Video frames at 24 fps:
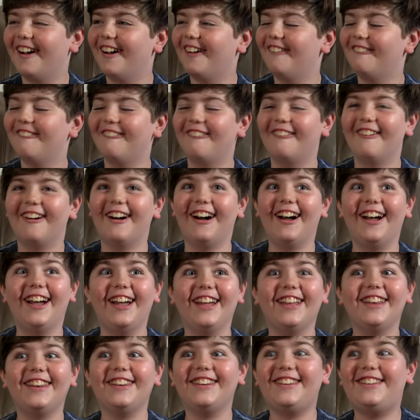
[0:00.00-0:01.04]

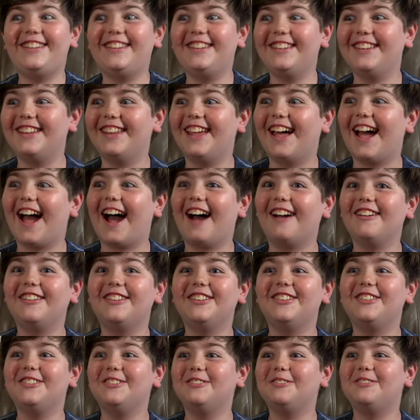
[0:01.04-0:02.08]
What? How
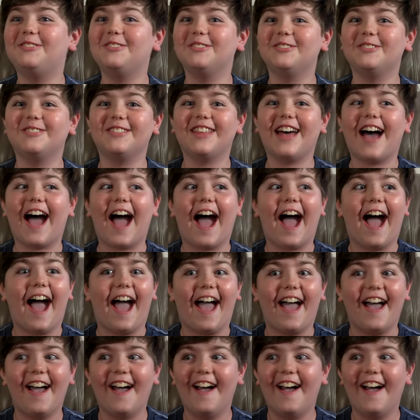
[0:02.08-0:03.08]
did you do that?